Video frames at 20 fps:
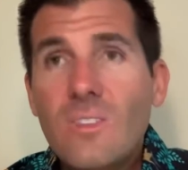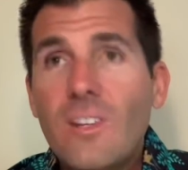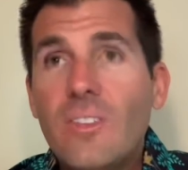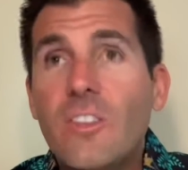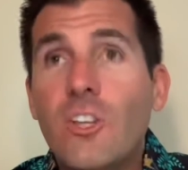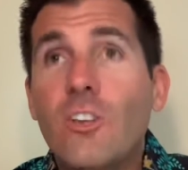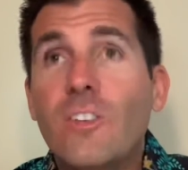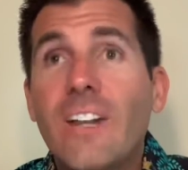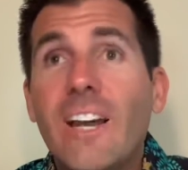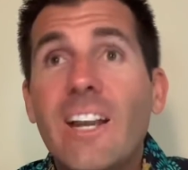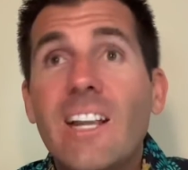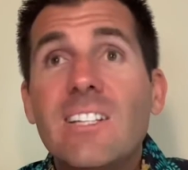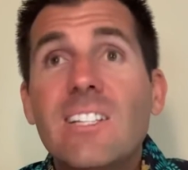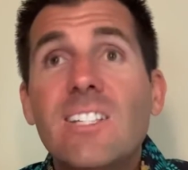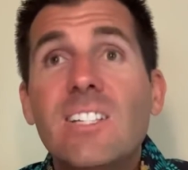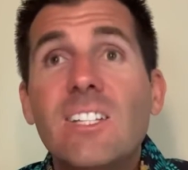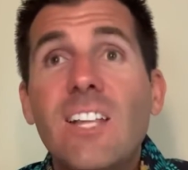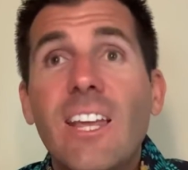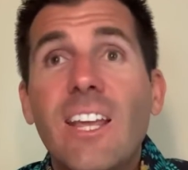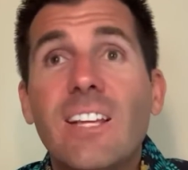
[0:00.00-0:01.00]
the United
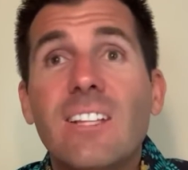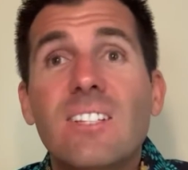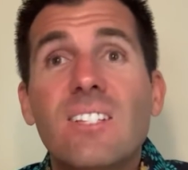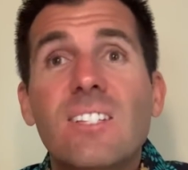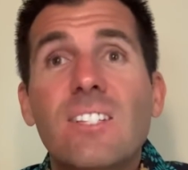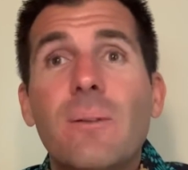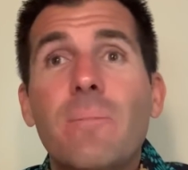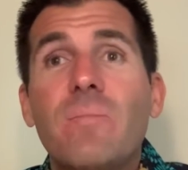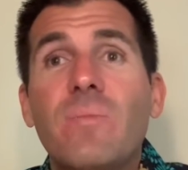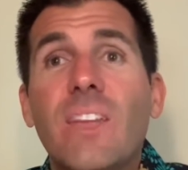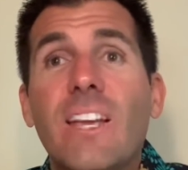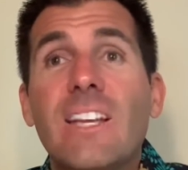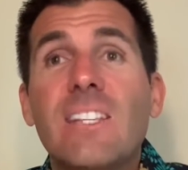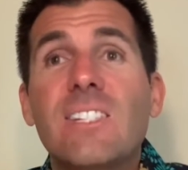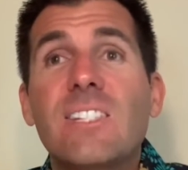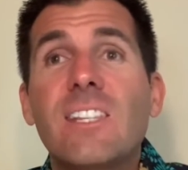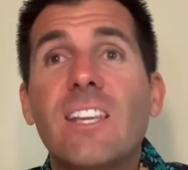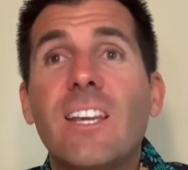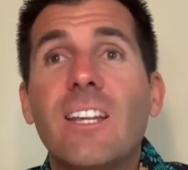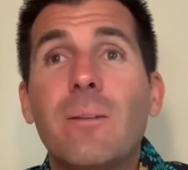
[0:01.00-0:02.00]
States has
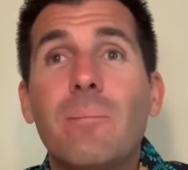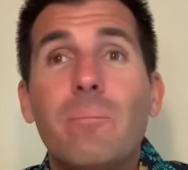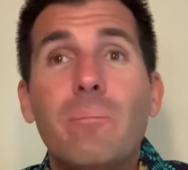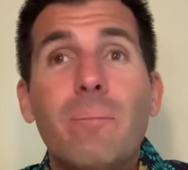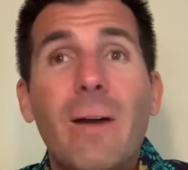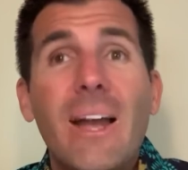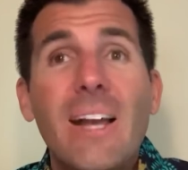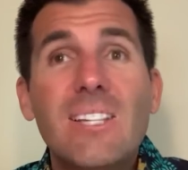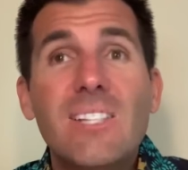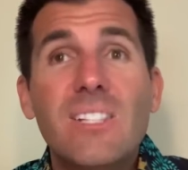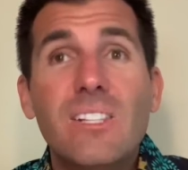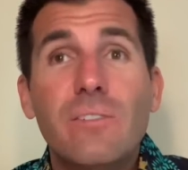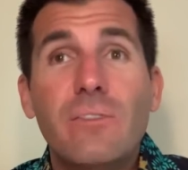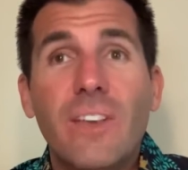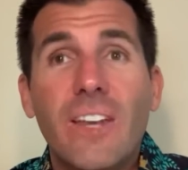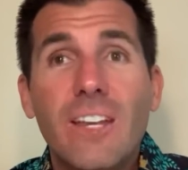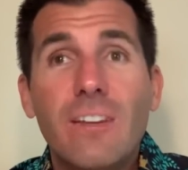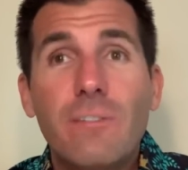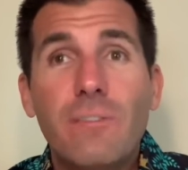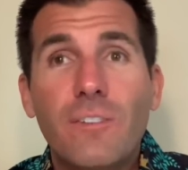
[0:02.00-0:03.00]
seen massive
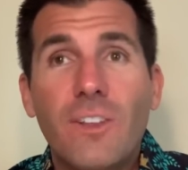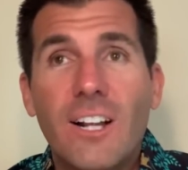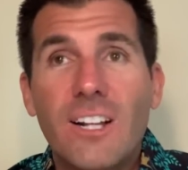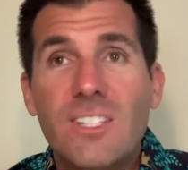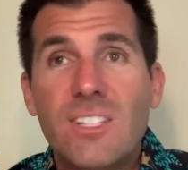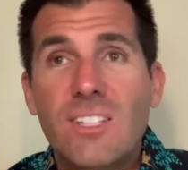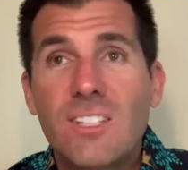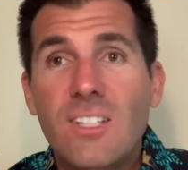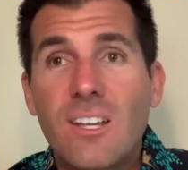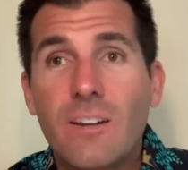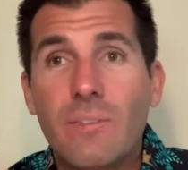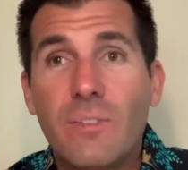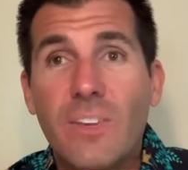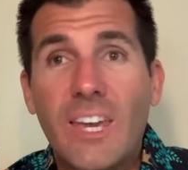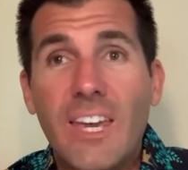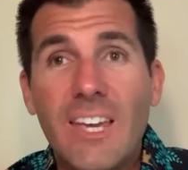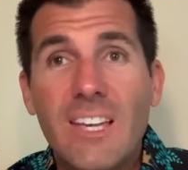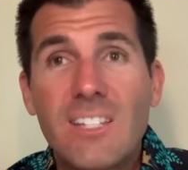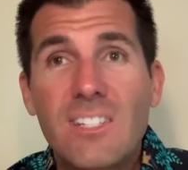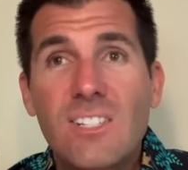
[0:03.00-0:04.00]
influxes of
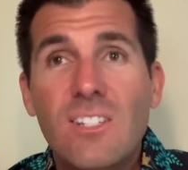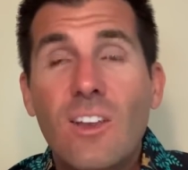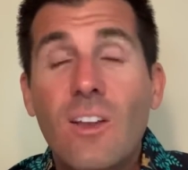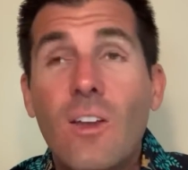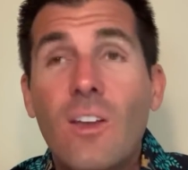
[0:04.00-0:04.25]
cases